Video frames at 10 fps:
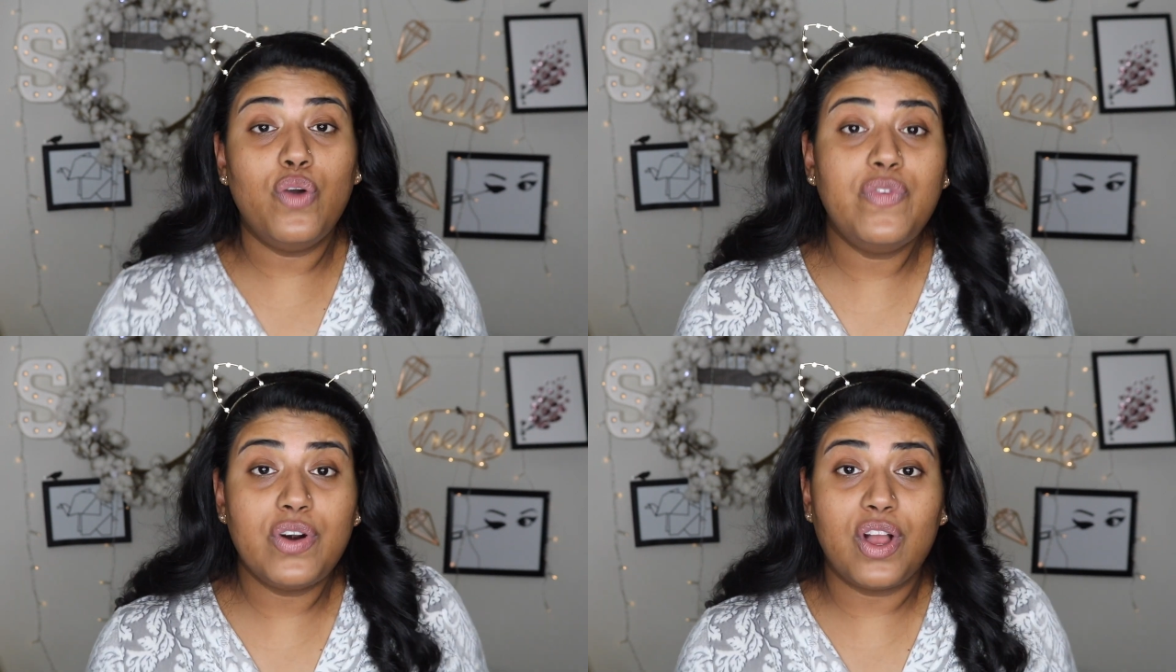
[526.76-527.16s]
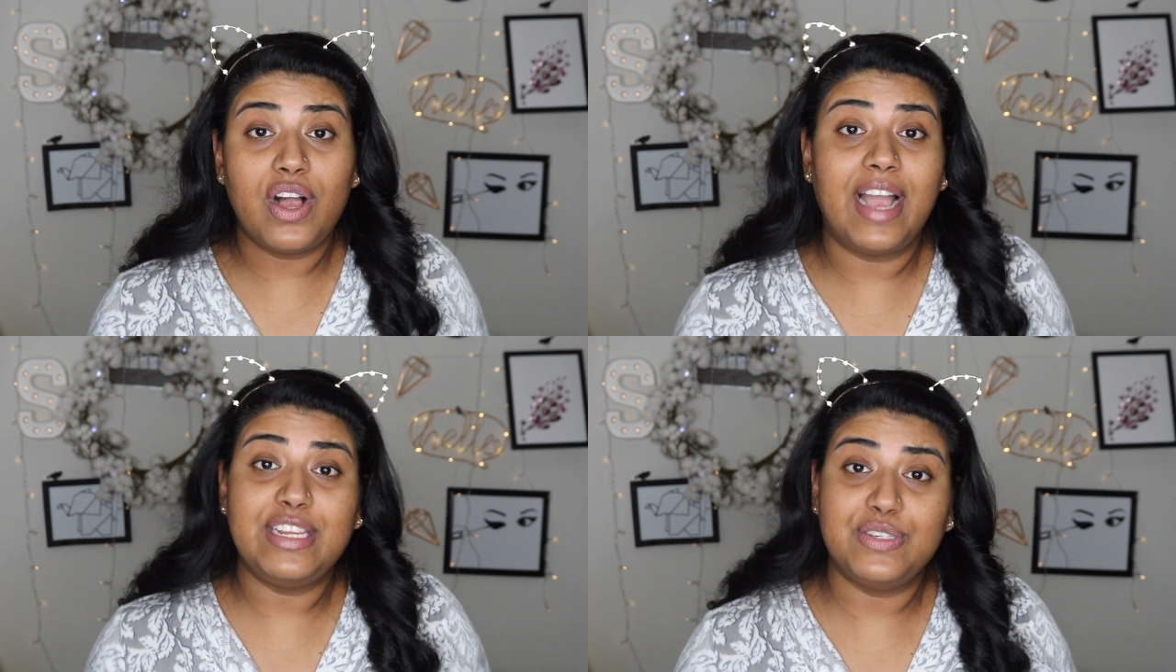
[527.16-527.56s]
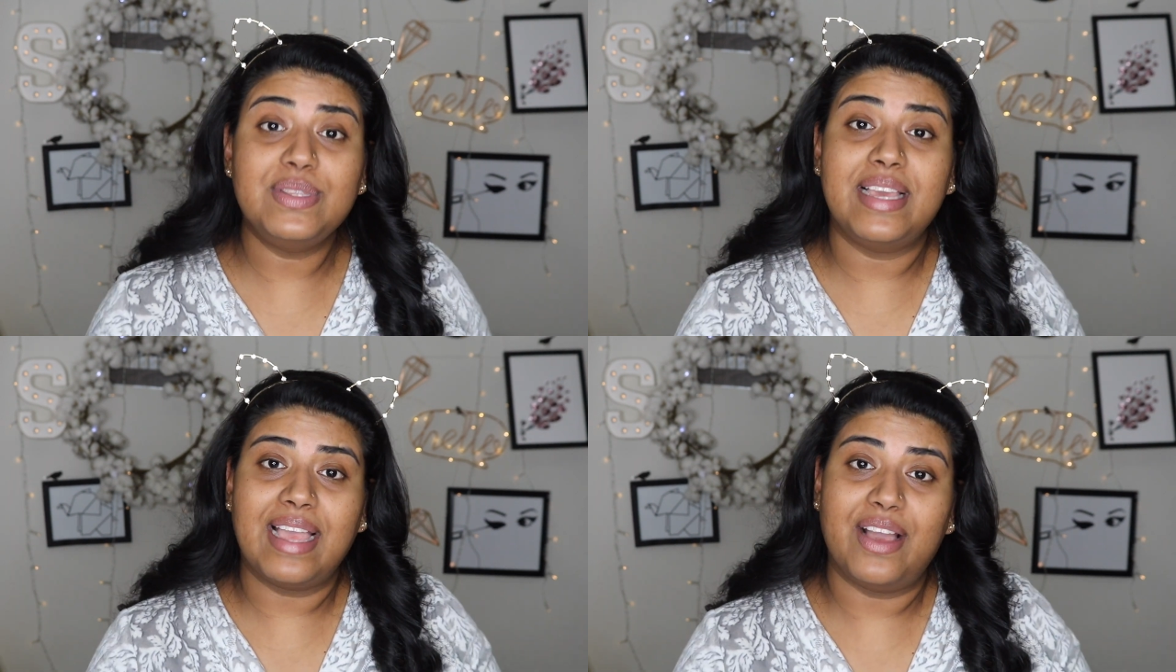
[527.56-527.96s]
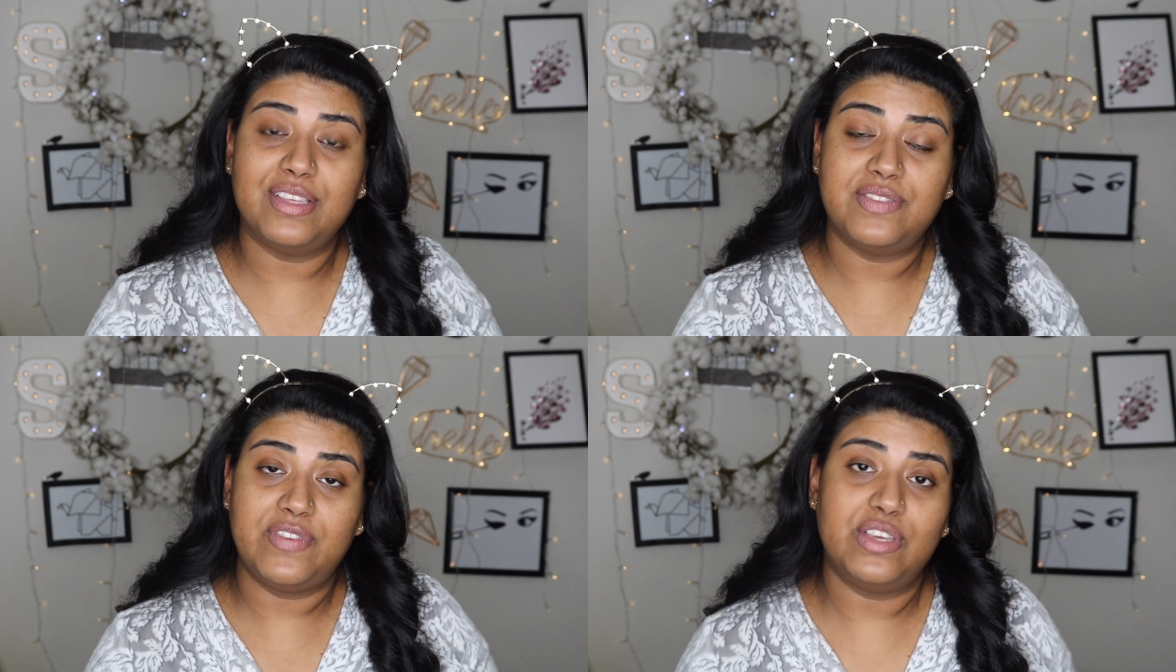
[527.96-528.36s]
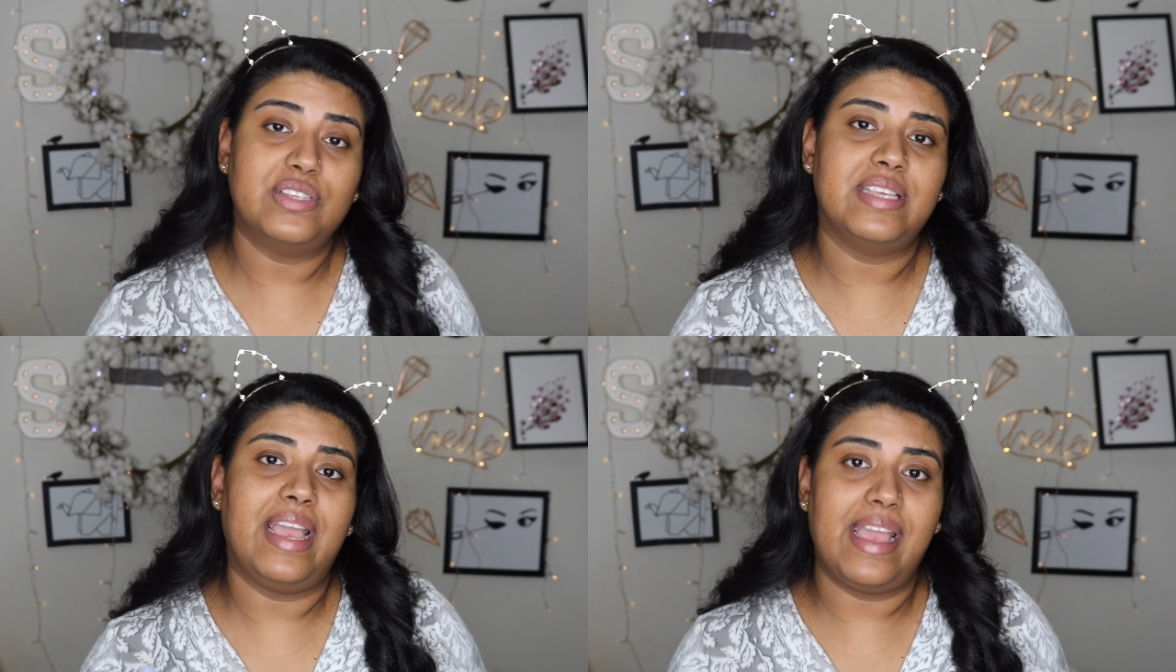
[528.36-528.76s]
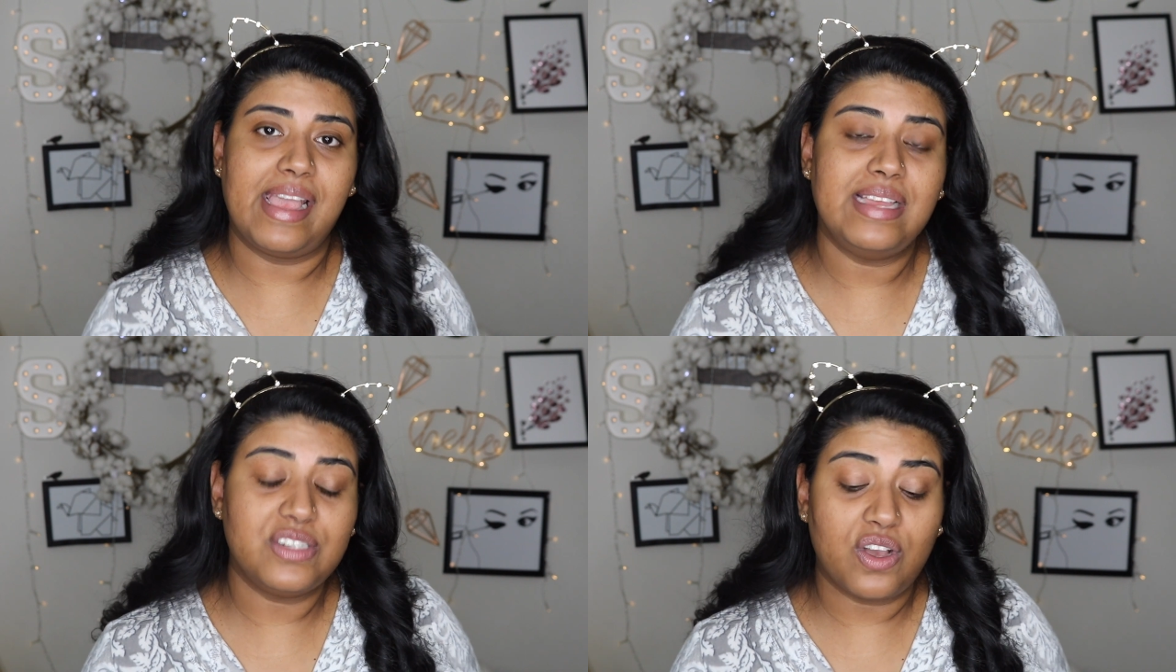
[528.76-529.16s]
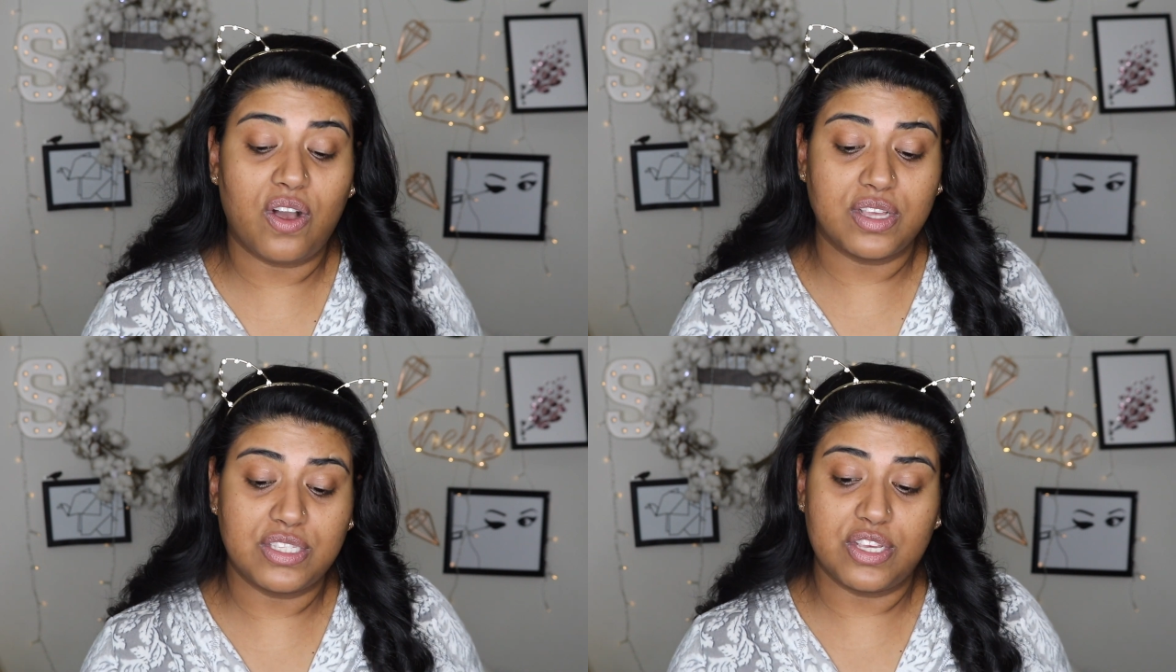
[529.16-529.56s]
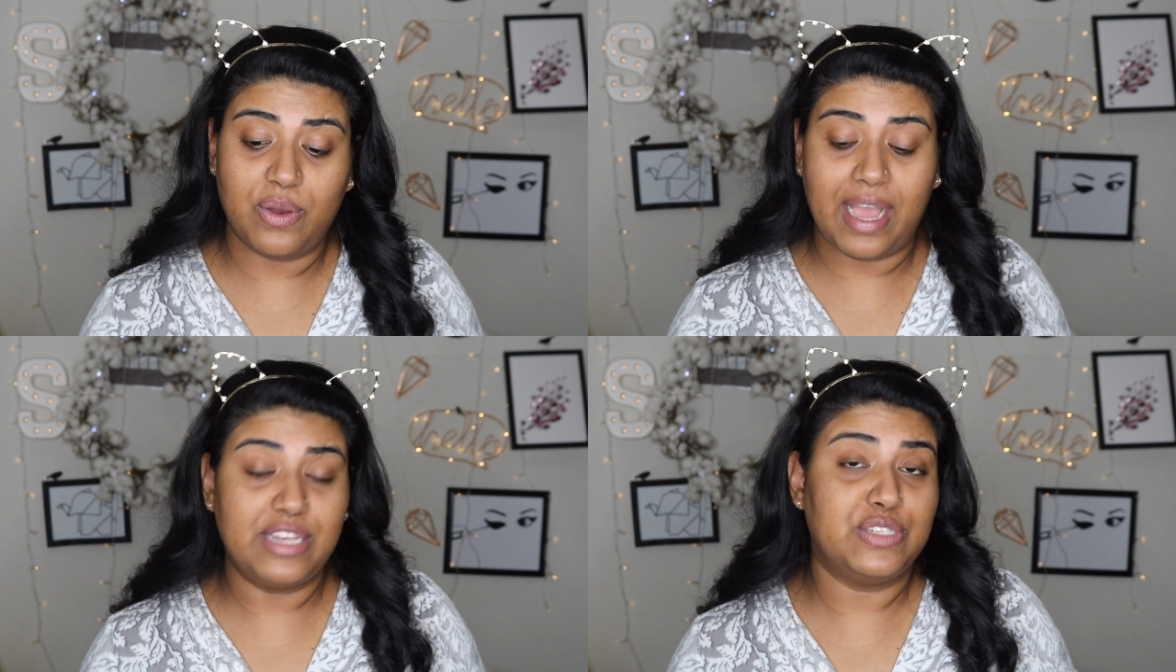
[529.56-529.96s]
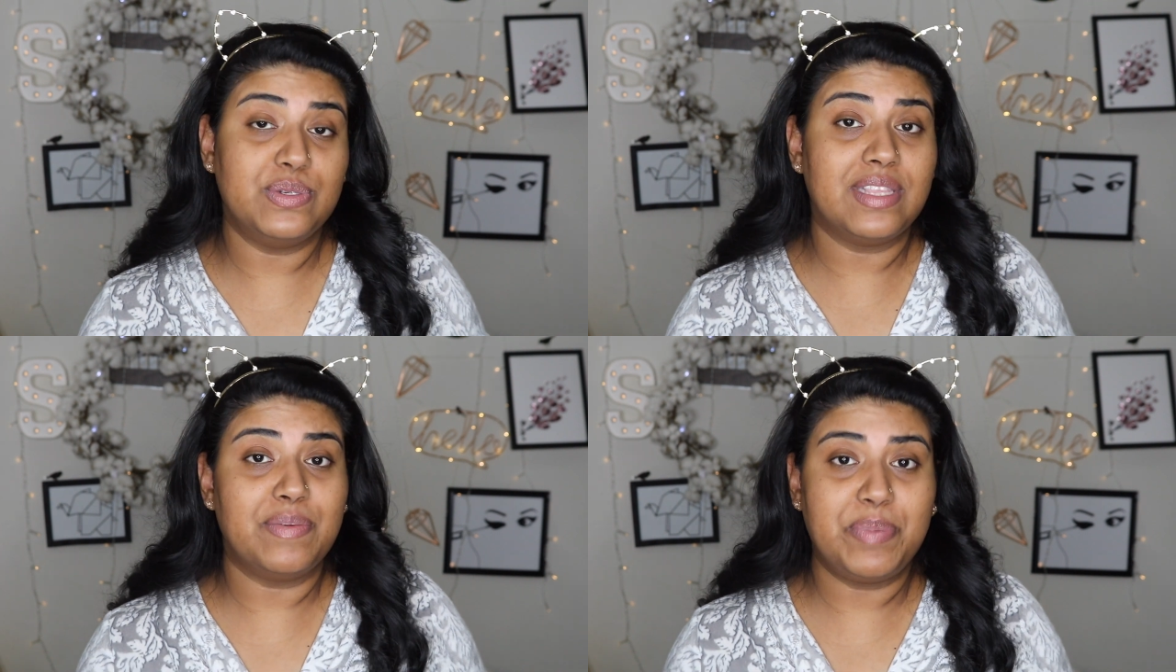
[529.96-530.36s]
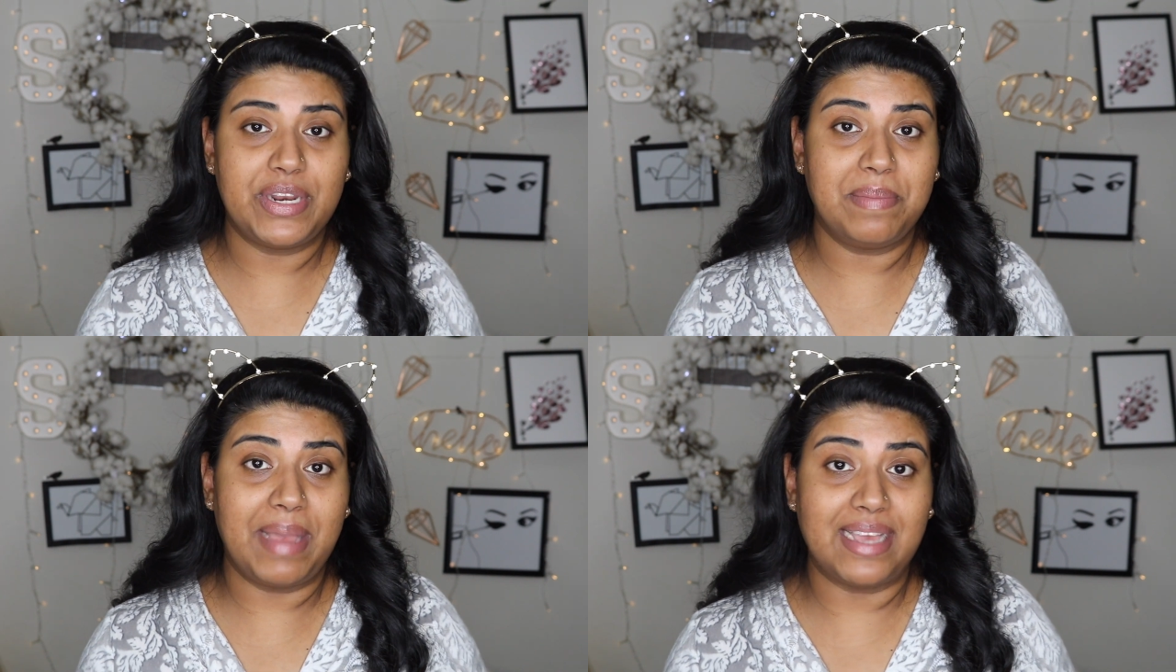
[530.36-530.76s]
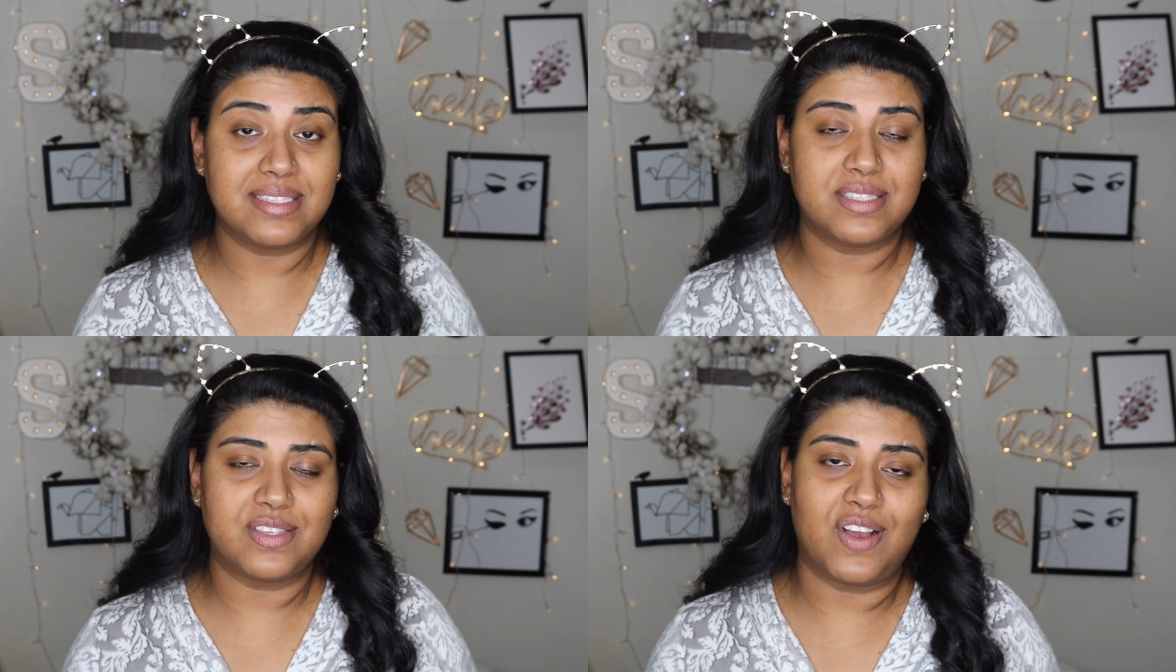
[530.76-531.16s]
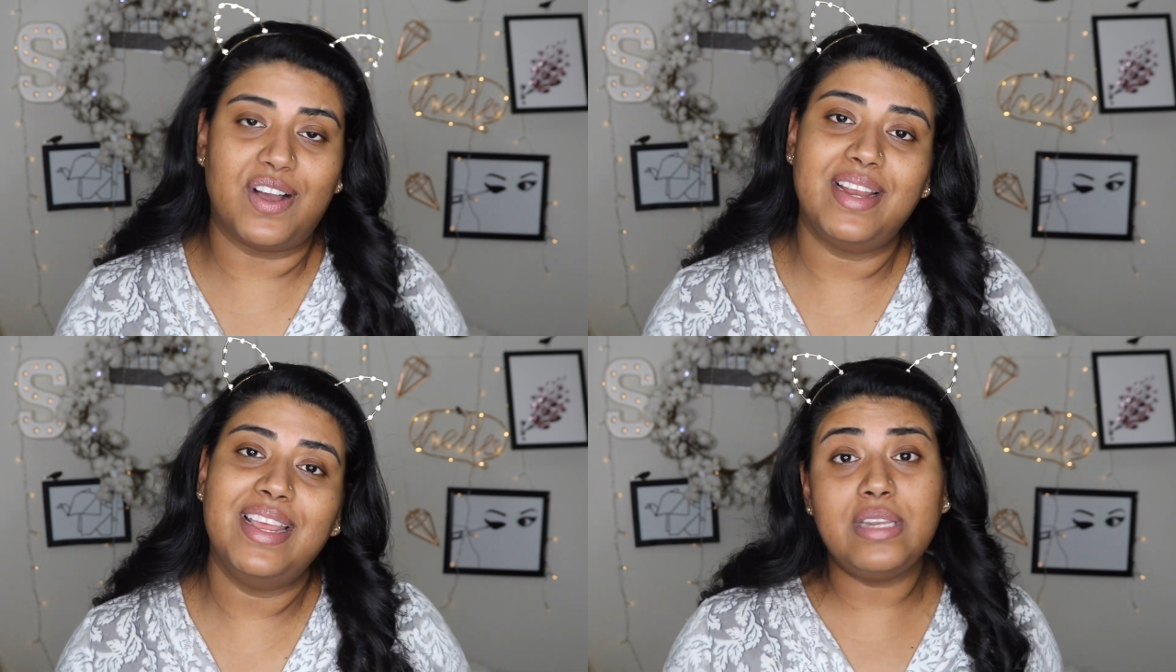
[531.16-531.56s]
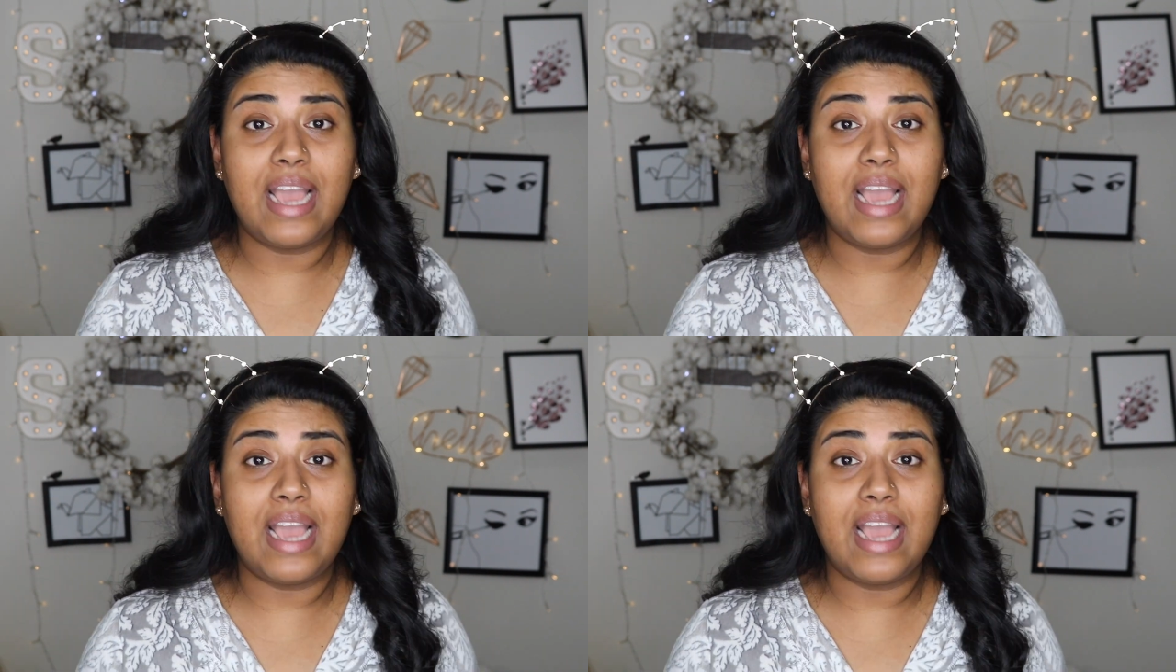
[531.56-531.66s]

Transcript: Overall, I do like how this feels, and also I do love putting masks on.